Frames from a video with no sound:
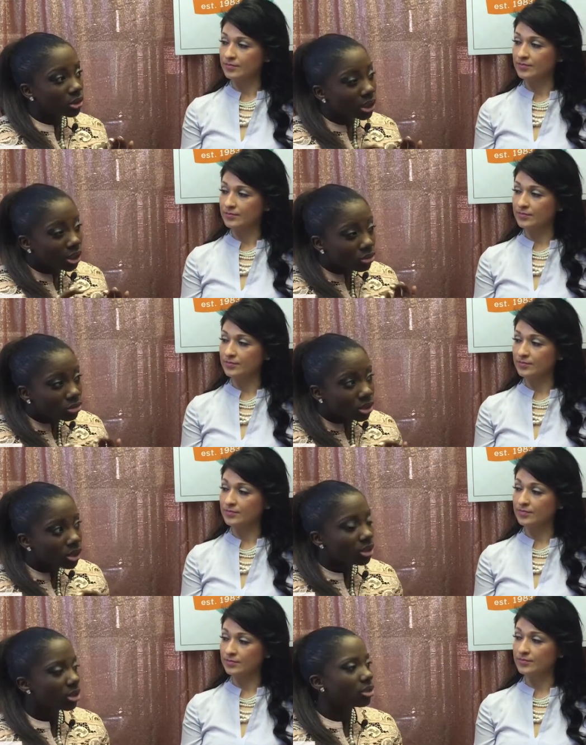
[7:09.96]
Speaker 1: little
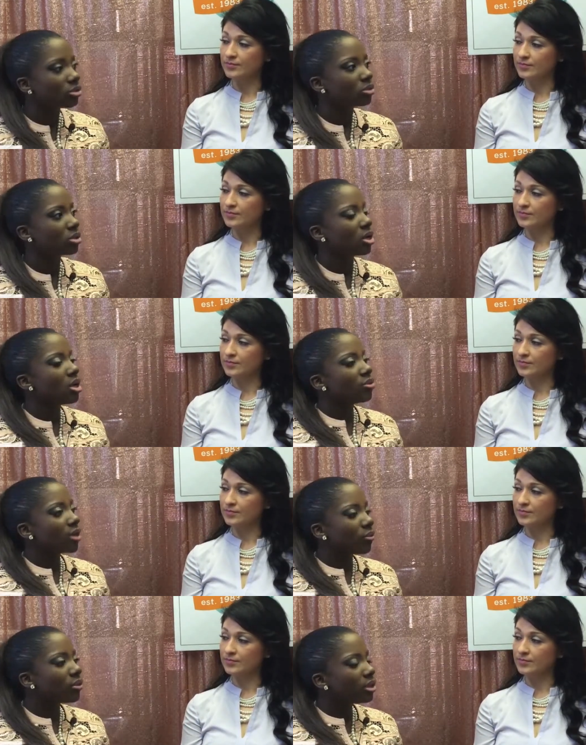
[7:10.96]
details
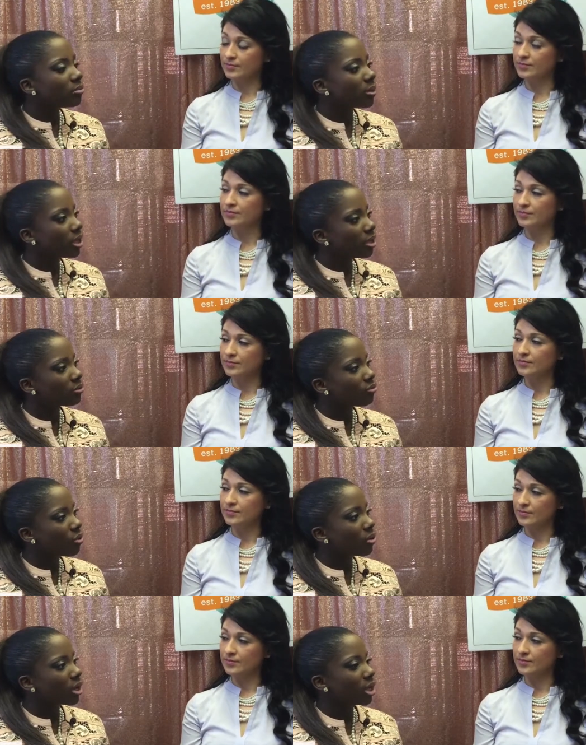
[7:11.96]
that really make
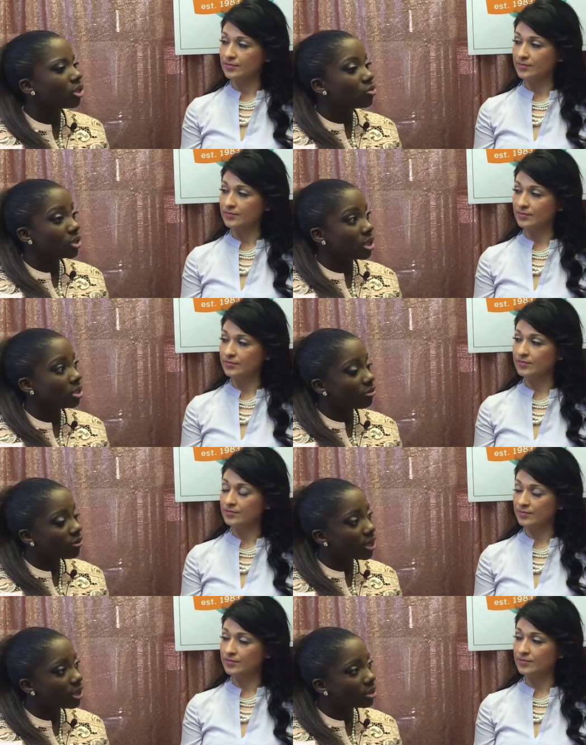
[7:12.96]
for a unique
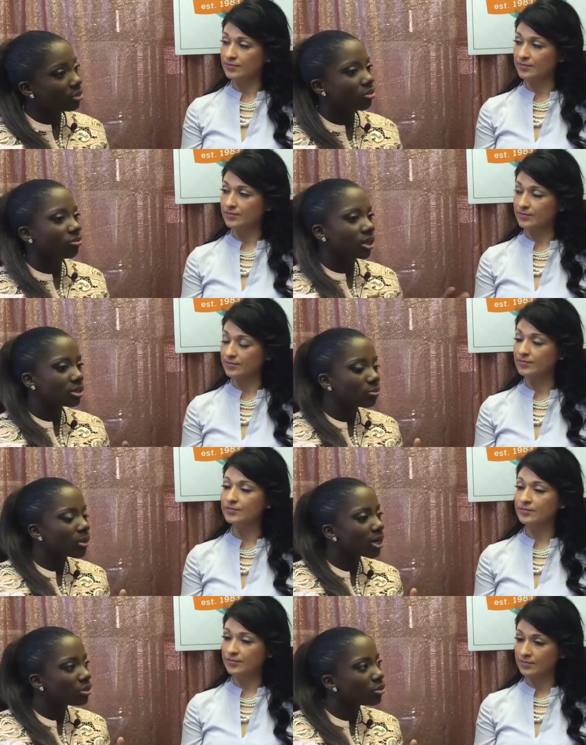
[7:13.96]
event that reflects the
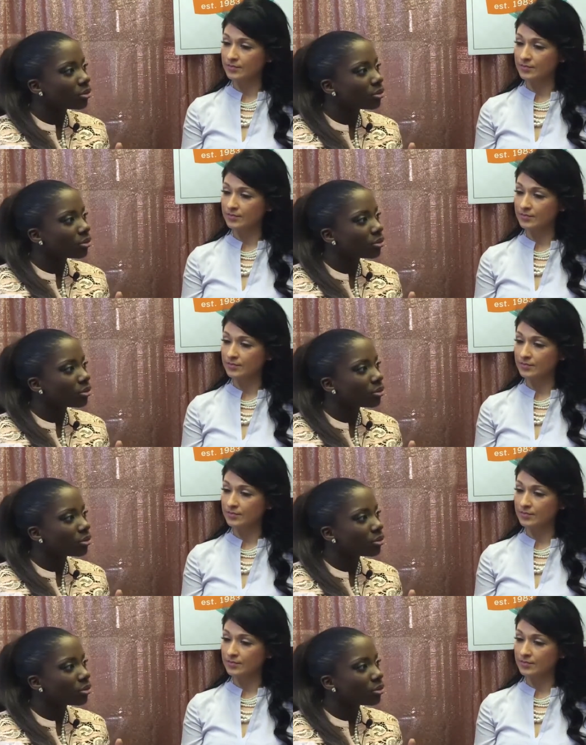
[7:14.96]
bride and